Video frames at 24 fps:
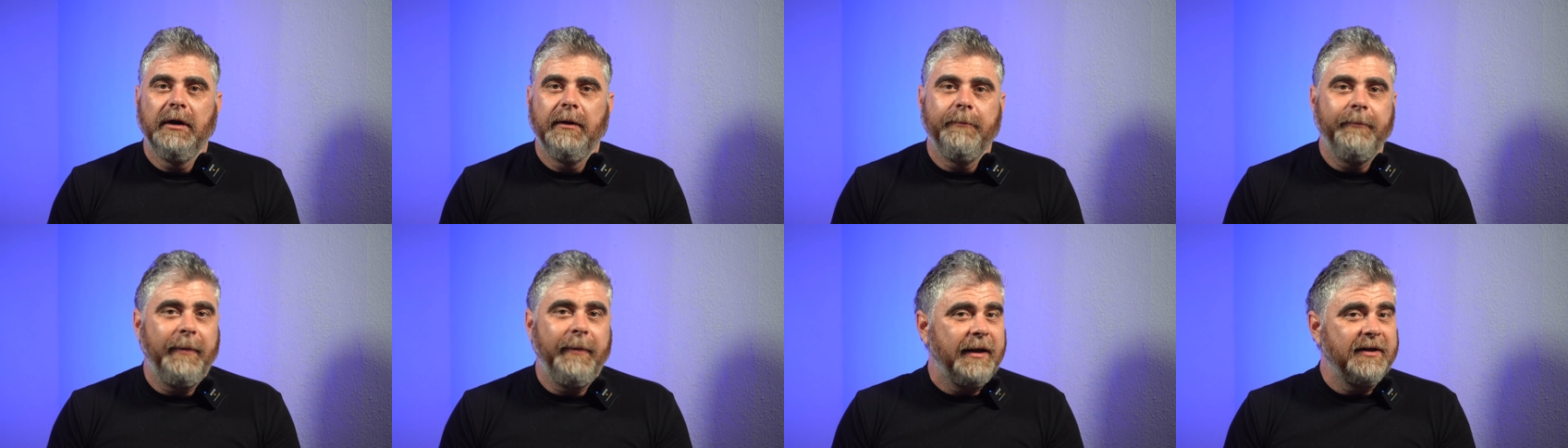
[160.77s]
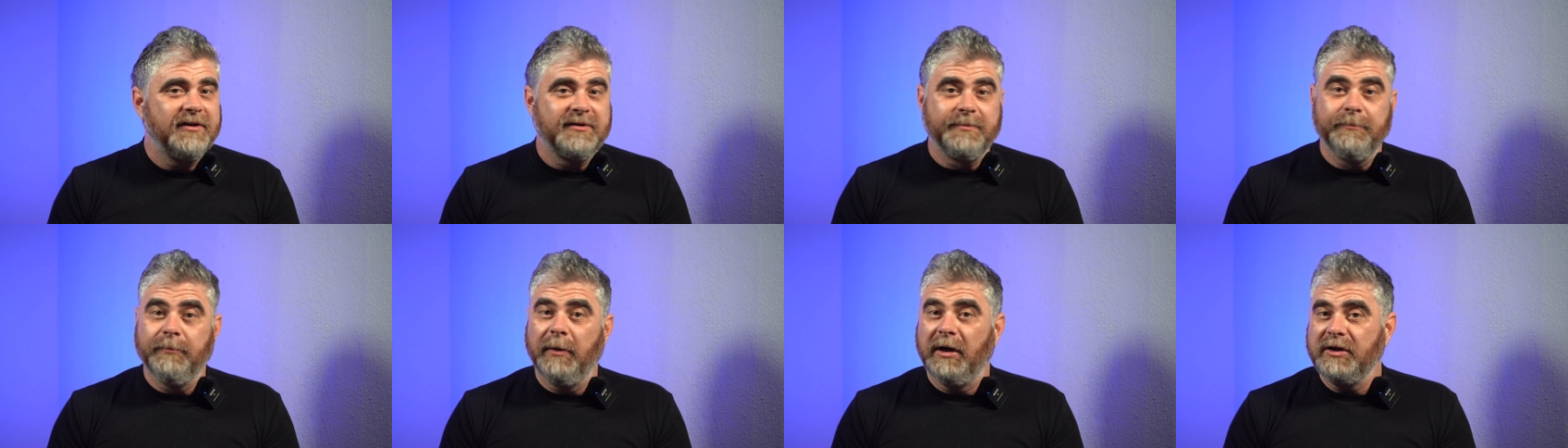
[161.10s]
Make
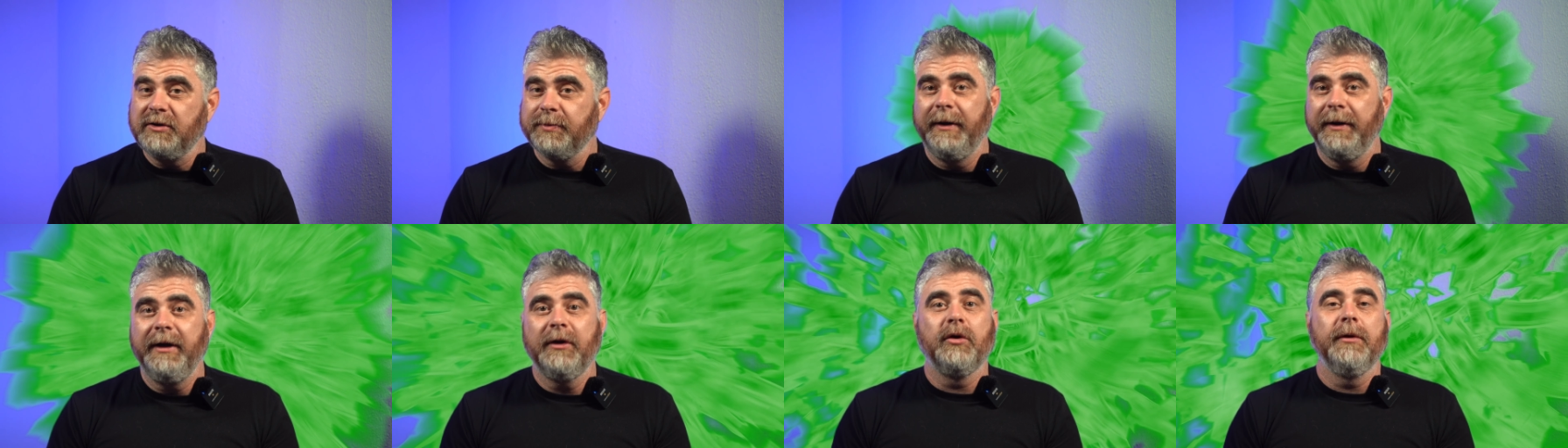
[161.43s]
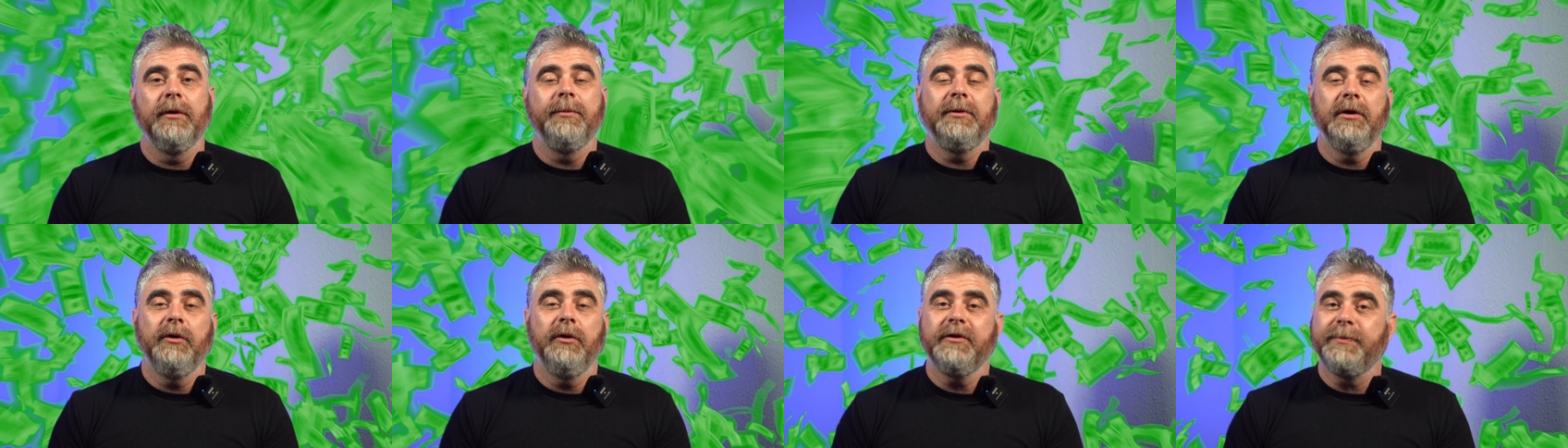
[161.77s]
as much money in
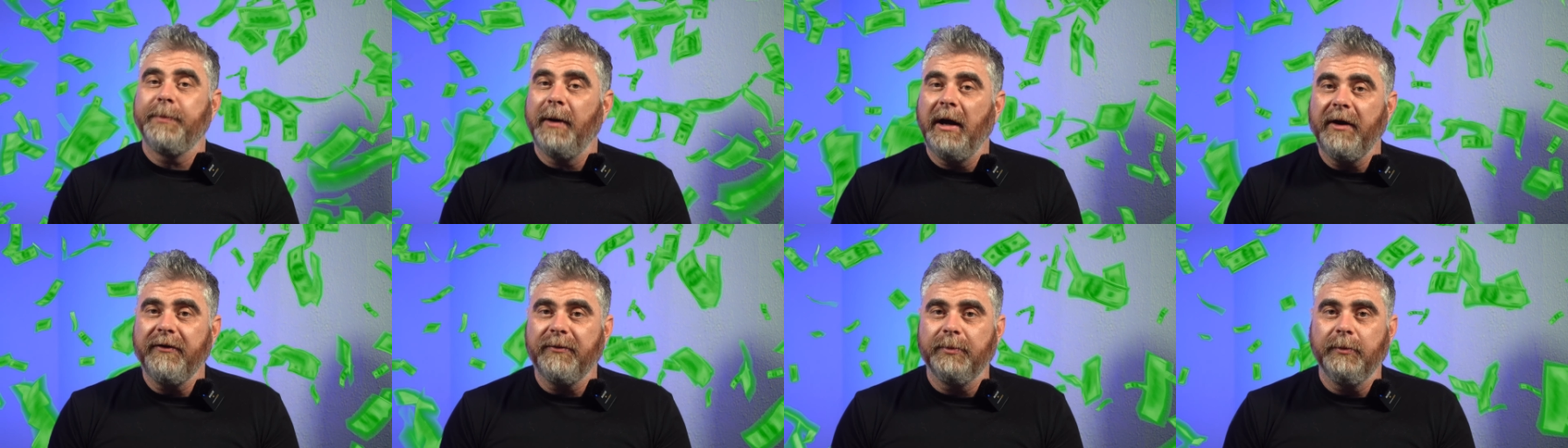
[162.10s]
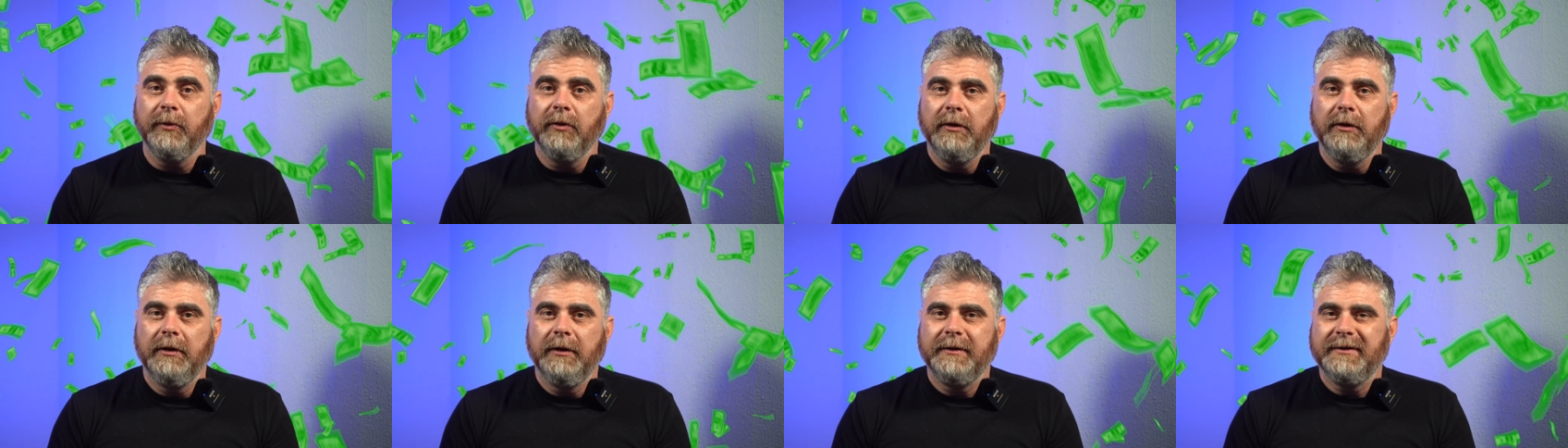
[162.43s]
crypto as
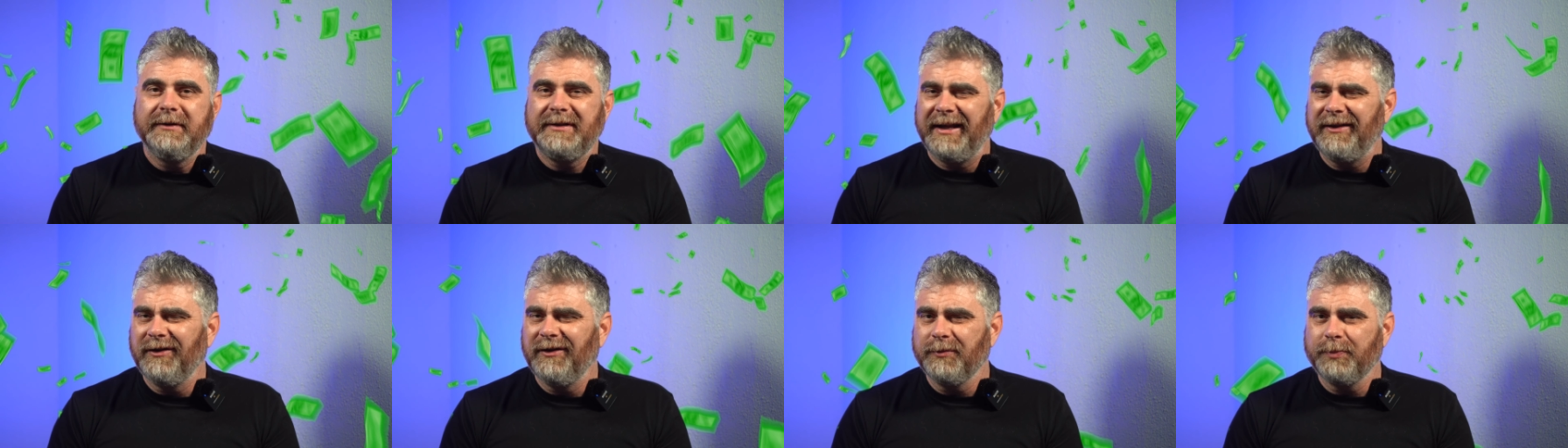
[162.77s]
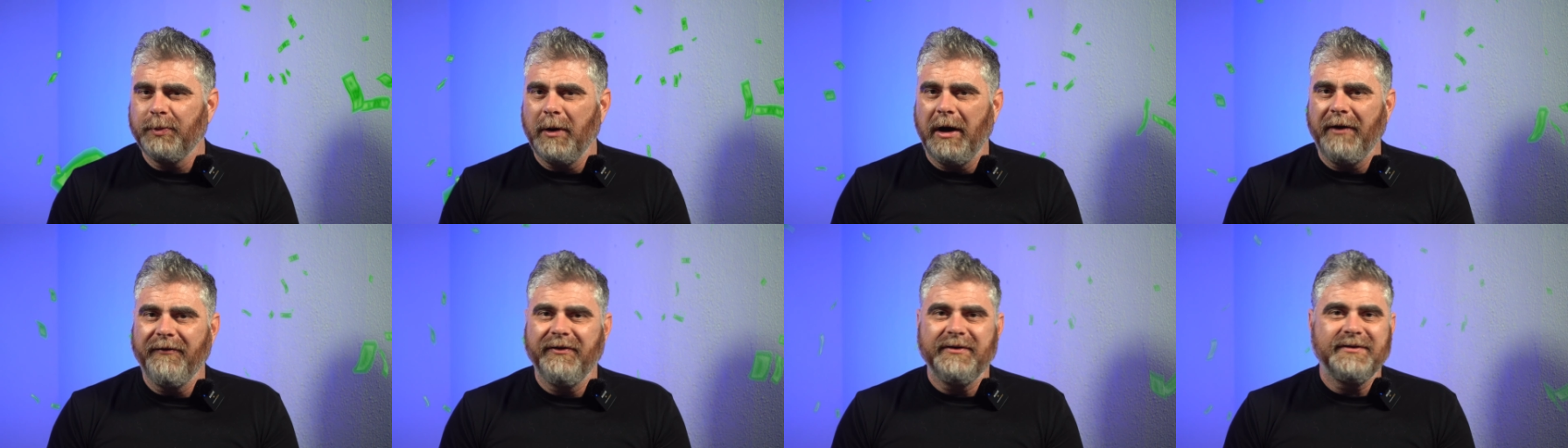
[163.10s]
possible. Take those
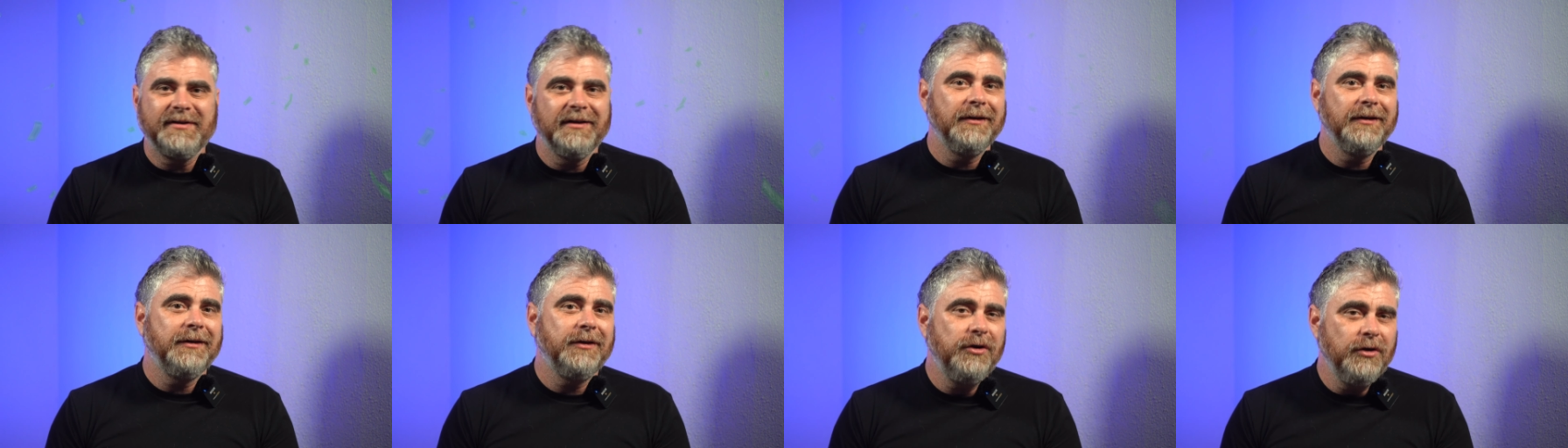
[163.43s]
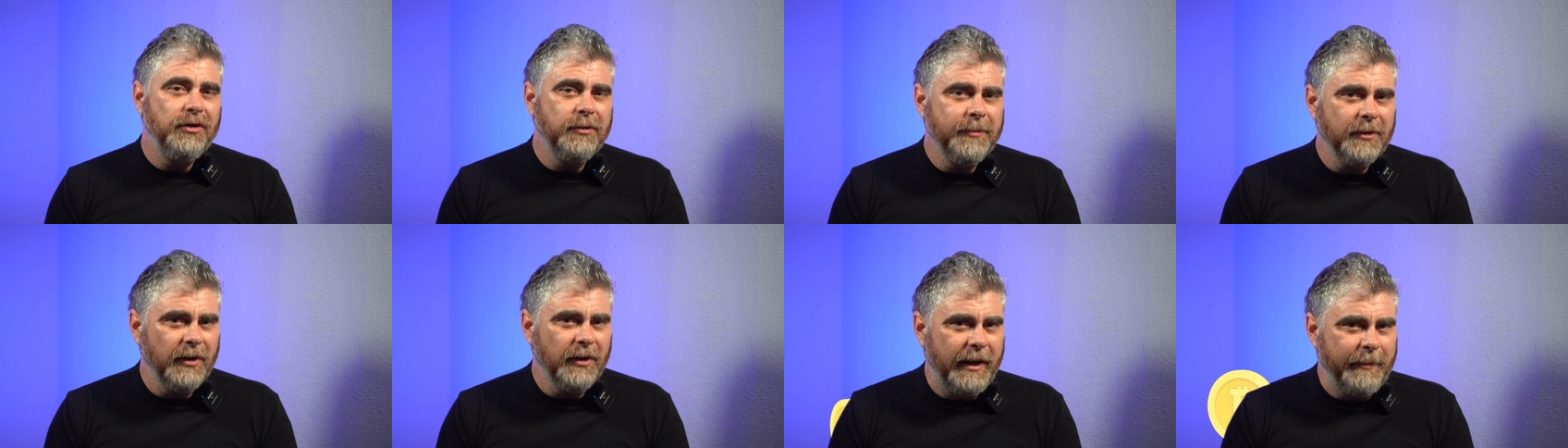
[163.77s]
profits and
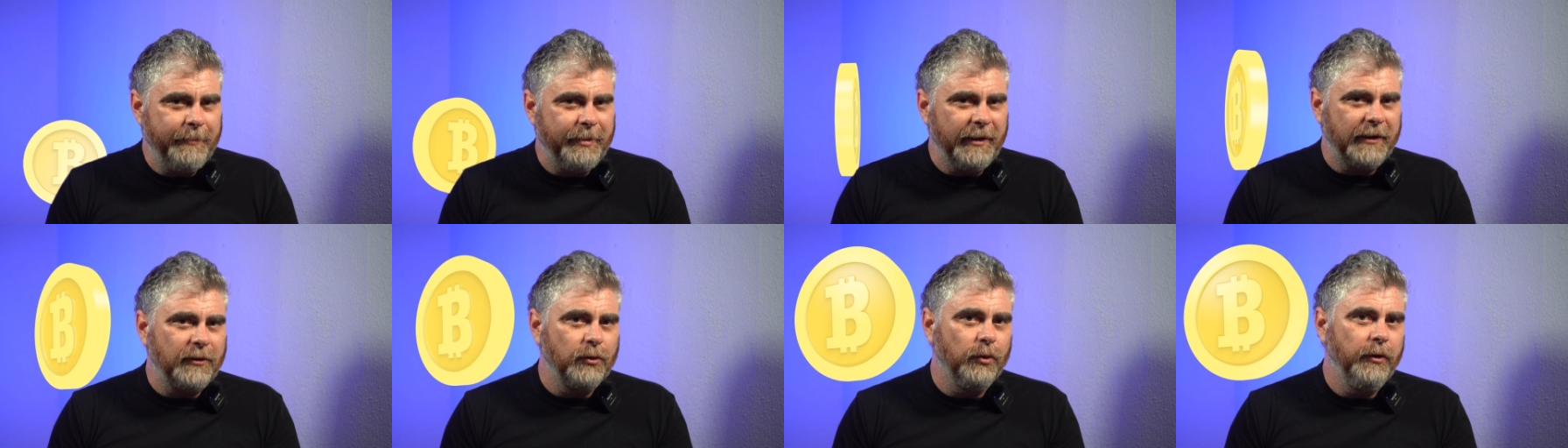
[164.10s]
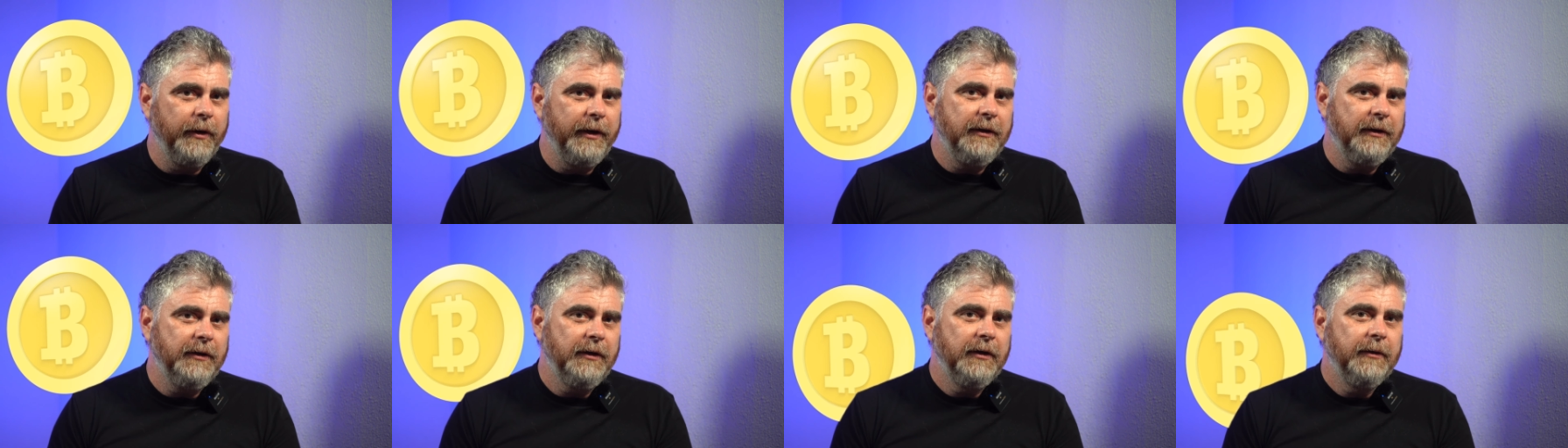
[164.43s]
accumulate
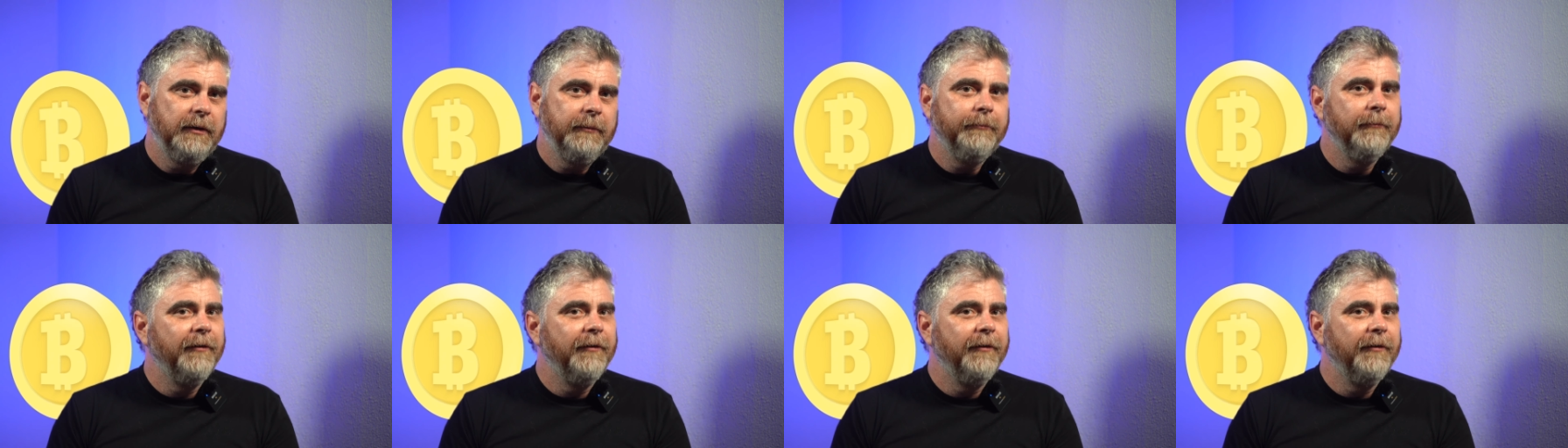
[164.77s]
Bitcoin